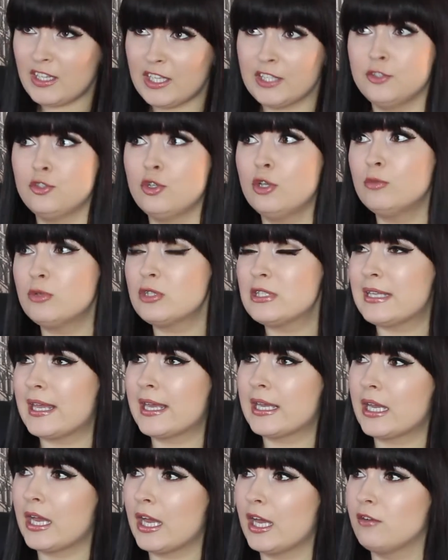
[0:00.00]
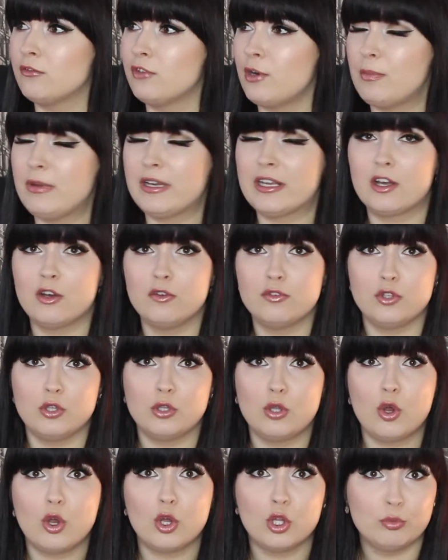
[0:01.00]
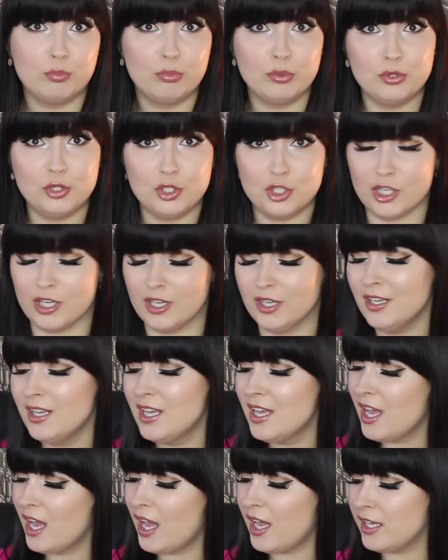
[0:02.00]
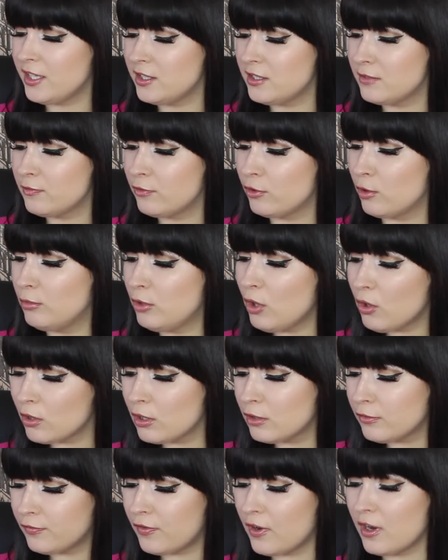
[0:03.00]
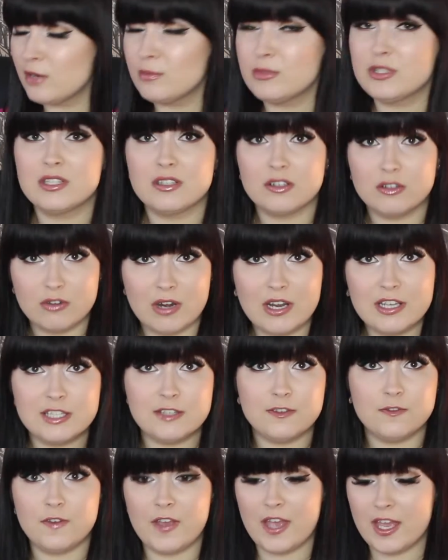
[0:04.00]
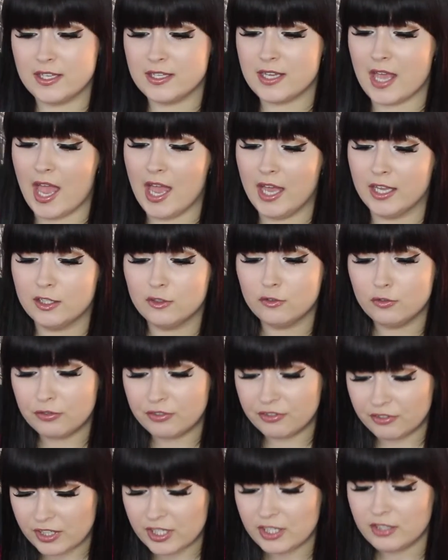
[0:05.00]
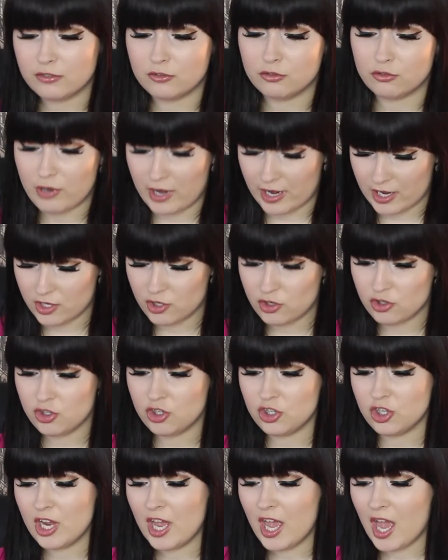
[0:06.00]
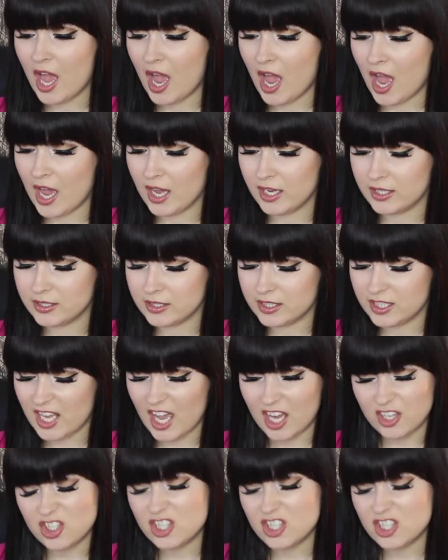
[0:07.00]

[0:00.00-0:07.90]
It's almost like a replica of your local butcher. It's from local farms, grass-fed and free range, and yeah, I